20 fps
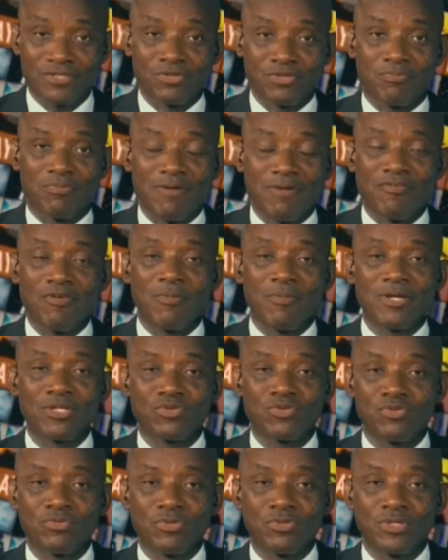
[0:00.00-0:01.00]
So
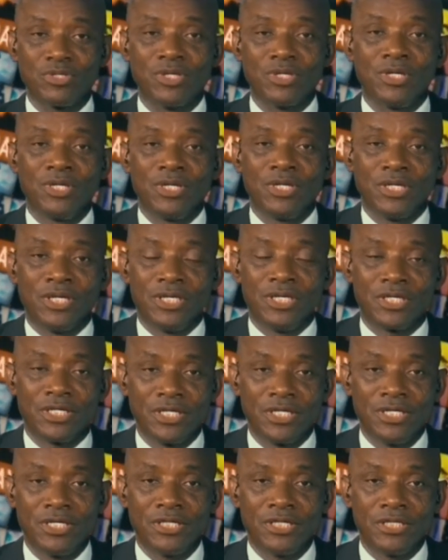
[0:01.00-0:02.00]
performance will be a
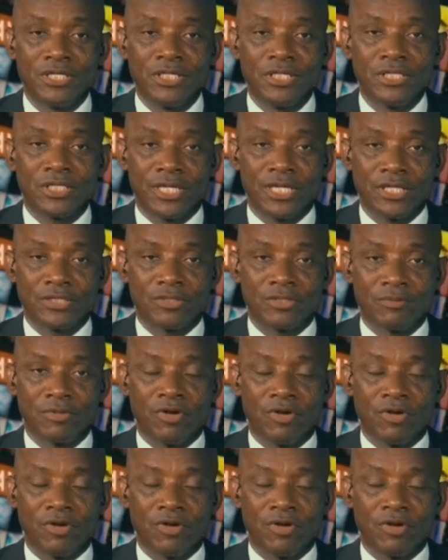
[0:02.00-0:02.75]
key indicator.